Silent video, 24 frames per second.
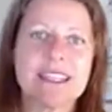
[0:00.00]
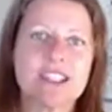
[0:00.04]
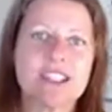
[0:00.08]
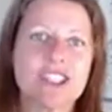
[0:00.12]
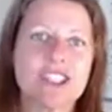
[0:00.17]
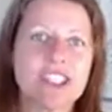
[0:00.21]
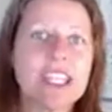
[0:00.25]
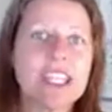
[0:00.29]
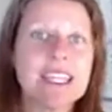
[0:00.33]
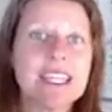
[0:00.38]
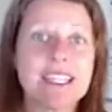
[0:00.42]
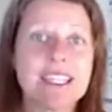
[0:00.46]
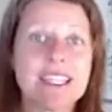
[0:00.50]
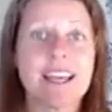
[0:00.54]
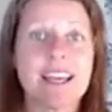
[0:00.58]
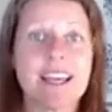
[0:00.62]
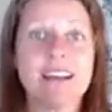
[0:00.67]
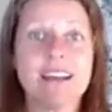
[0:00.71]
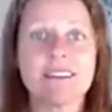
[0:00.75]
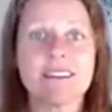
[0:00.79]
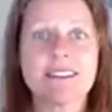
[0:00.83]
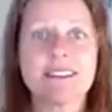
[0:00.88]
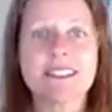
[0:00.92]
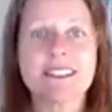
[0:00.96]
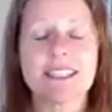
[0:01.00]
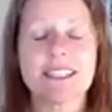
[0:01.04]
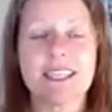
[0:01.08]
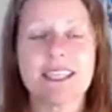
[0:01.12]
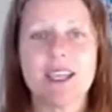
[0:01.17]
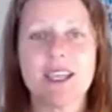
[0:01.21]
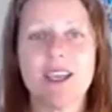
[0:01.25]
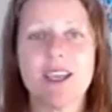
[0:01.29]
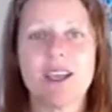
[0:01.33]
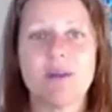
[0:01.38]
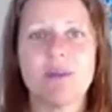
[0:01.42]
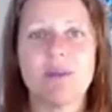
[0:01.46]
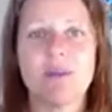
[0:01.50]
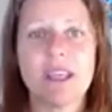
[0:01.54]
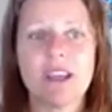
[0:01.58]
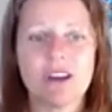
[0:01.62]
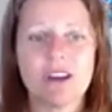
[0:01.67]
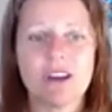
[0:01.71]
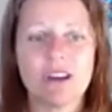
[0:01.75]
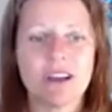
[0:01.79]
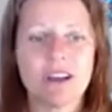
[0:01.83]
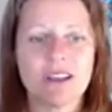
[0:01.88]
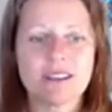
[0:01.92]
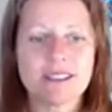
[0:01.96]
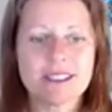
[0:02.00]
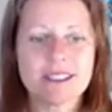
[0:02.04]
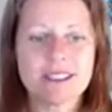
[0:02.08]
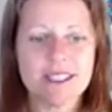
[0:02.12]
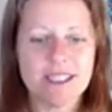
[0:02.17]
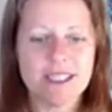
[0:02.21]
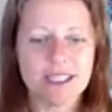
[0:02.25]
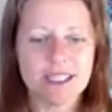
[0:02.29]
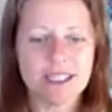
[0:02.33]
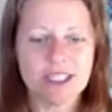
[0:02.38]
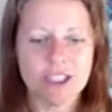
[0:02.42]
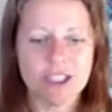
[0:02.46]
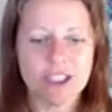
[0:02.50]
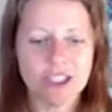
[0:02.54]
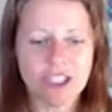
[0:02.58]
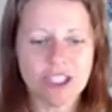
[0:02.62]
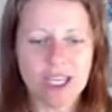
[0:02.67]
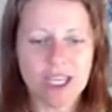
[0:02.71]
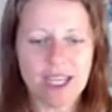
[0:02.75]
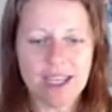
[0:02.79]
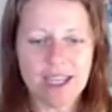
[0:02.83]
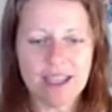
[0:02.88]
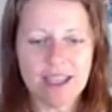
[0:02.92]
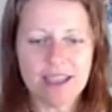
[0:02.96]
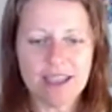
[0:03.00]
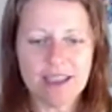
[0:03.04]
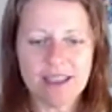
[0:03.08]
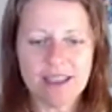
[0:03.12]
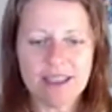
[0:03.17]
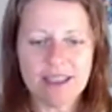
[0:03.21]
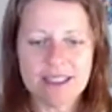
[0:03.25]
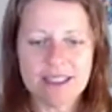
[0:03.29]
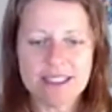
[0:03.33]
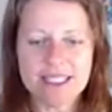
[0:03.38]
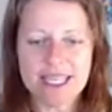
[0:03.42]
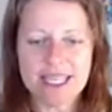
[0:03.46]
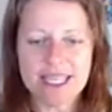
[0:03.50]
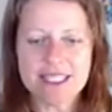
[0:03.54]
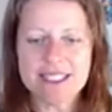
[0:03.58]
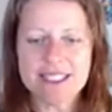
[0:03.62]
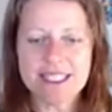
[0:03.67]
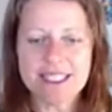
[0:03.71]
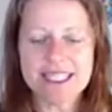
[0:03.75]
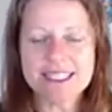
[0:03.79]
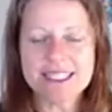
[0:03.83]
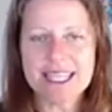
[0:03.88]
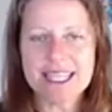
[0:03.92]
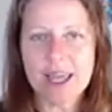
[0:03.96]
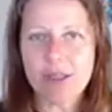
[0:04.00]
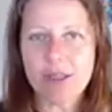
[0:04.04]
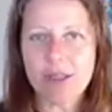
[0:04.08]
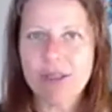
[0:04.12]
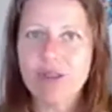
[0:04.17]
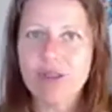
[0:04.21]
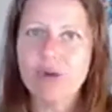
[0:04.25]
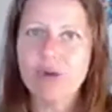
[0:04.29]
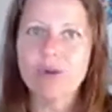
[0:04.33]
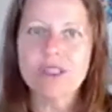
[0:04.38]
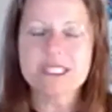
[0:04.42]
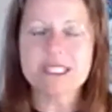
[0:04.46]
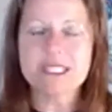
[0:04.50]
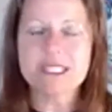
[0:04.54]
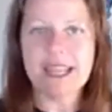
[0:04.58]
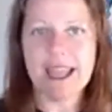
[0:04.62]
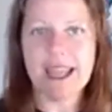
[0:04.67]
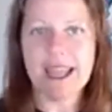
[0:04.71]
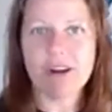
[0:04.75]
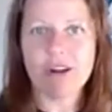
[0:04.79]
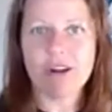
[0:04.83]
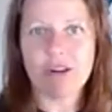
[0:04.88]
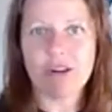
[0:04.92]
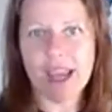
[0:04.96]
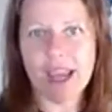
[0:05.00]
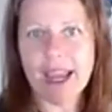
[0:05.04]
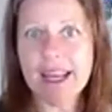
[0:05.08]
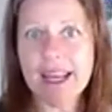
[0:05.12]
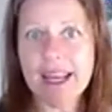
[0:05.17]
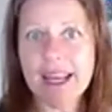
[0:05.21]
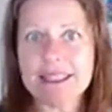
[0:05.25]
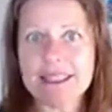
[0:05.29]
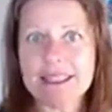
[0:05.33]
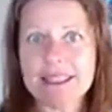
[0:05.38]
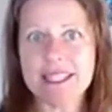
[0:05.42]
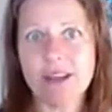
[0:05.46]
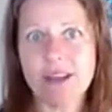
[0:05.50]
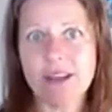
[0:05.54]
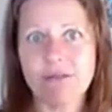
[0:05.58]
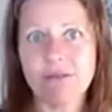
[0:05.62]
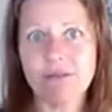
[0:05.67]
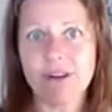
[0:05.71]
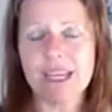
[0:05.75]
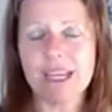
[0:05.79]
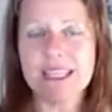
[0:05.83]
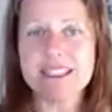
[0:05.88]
that she tells, because she says that it's our thoughts that create our suffering.